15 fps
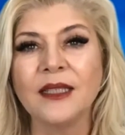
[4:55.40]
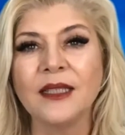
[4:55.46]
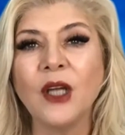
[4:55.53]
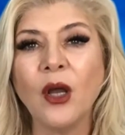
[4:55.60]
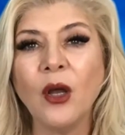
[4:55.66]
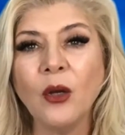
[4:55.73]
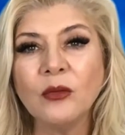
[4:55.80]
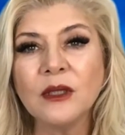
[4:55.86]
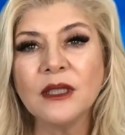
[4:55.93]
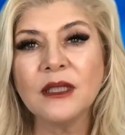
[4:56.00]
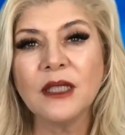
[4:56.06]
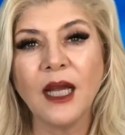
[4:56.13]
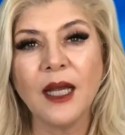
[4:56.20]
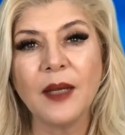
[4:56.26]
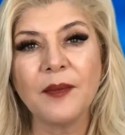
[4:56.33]
The only
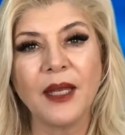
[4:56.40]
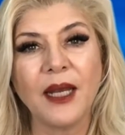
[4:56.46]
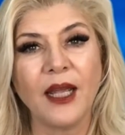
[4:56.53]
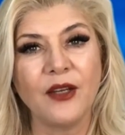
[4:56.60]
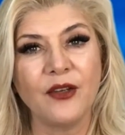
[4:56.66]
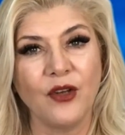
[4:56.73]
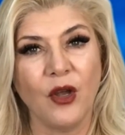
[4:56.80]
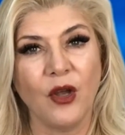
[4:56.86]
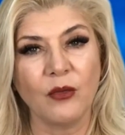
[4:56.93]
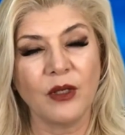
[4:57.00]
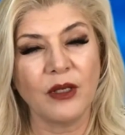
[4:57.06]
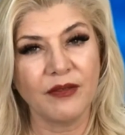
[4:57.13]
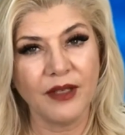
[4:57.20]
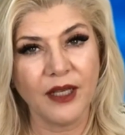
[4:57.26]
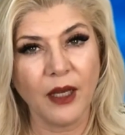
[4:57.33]
time that I know
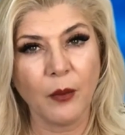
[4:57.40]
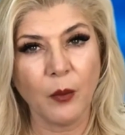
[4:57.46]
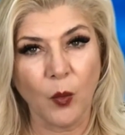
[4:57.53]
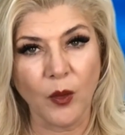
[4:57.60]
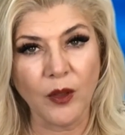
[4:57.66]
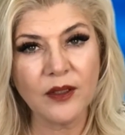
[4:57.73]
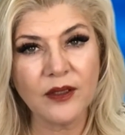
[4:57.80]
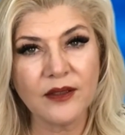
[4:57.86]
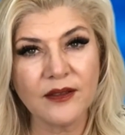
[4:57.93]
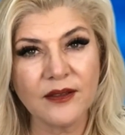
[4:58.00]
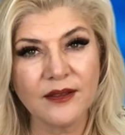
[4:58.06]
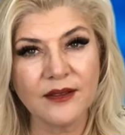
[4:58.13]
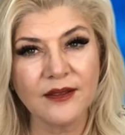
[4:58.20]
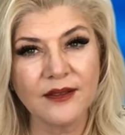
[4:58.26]
giving up works